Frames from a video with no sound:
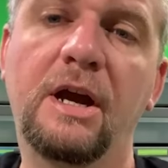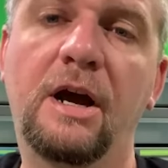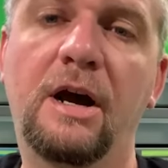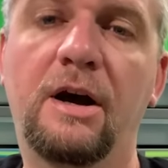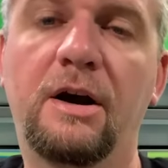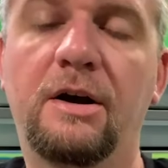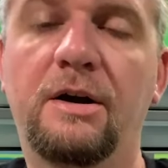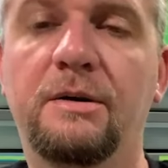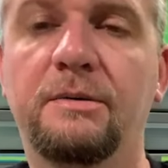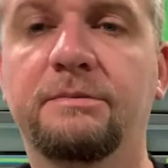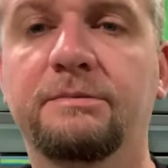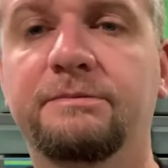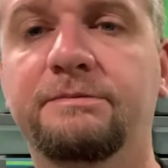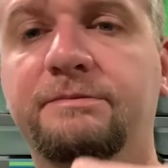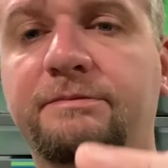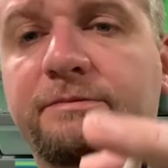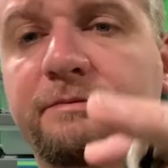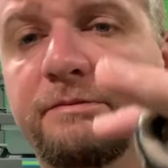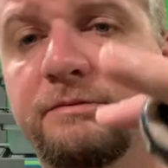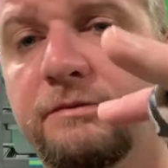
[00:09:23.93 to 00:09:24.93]

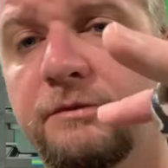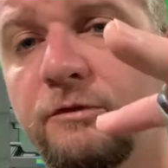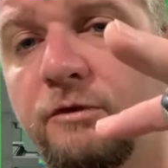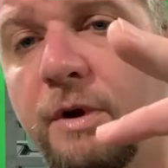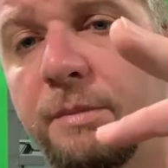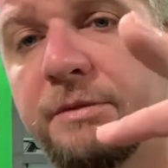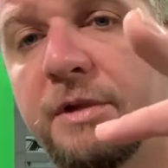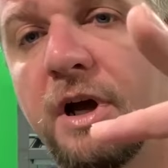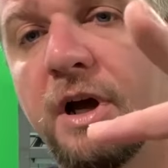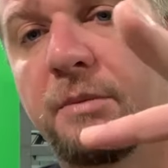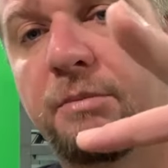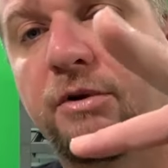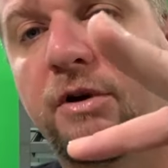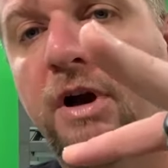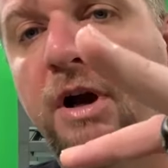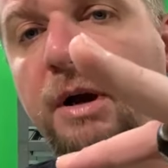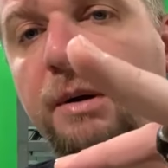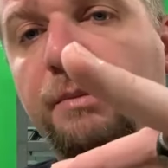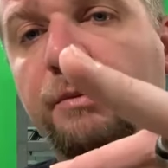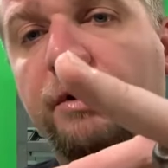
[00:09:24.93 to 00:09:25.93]
Reptile
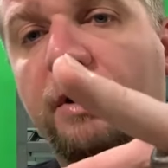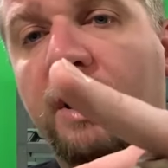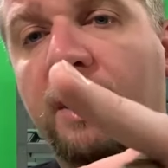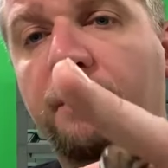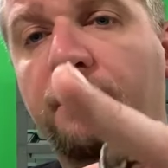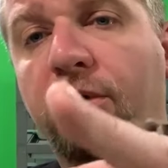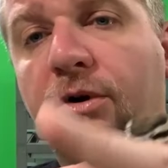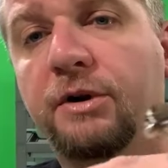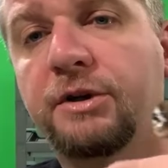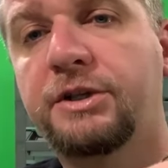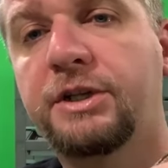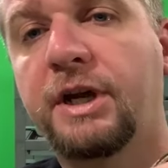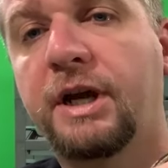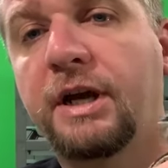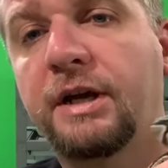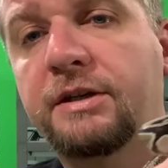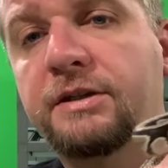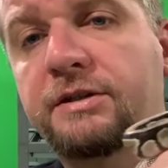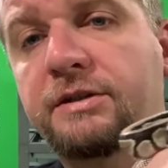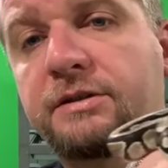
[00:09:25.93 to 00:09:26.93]
Prime, Brian
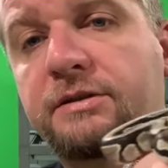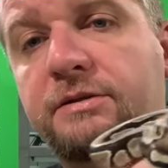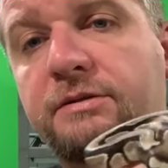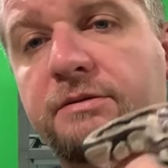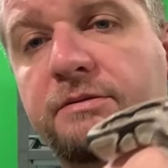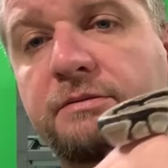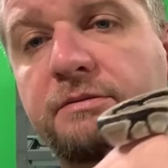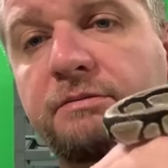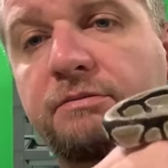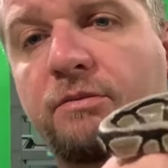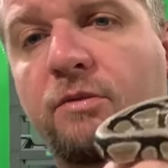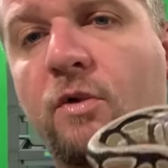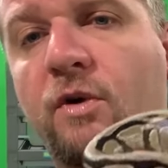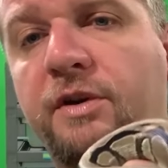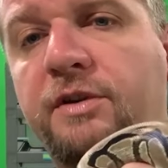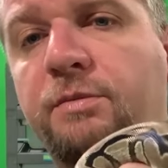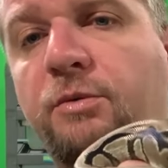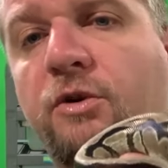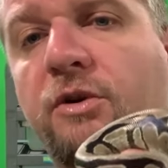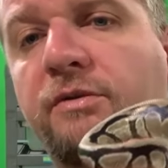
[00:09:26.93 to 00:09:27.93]
Barczyk's,
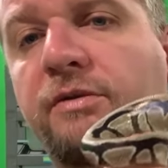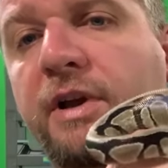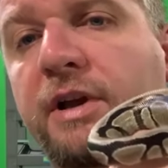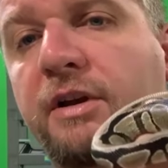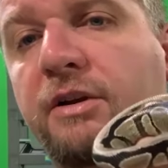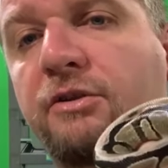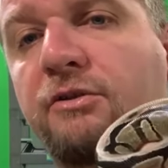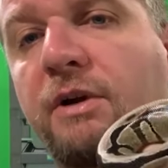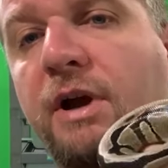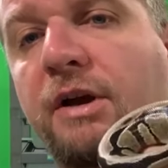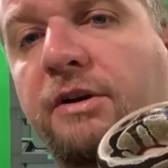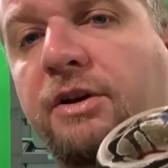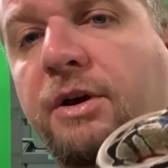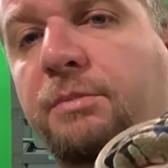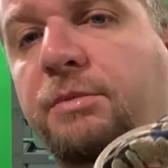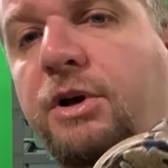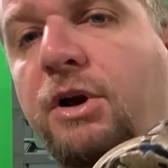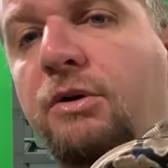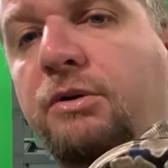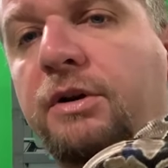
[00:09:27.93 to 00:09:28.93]
it's more of like a ground
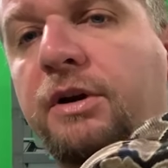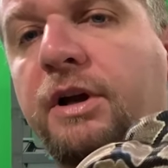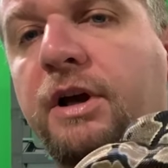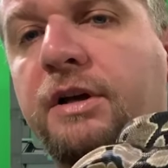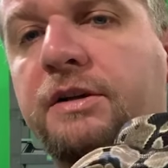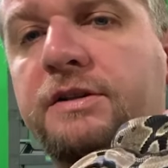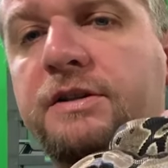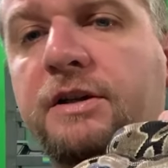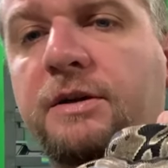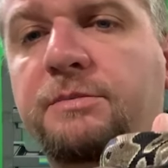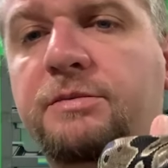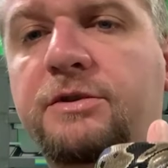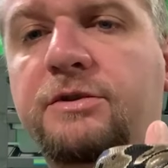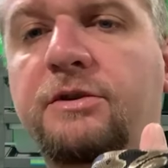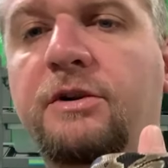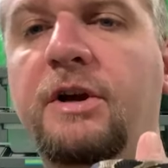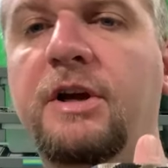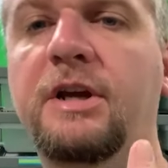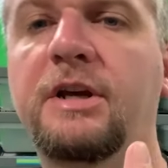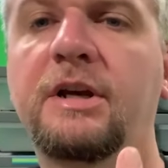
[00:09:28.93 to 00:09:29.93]
up coconut
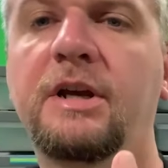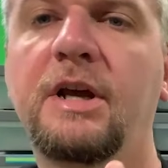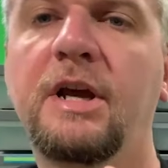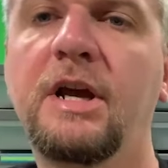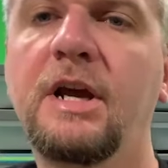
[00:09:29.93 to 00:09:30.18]
substrate.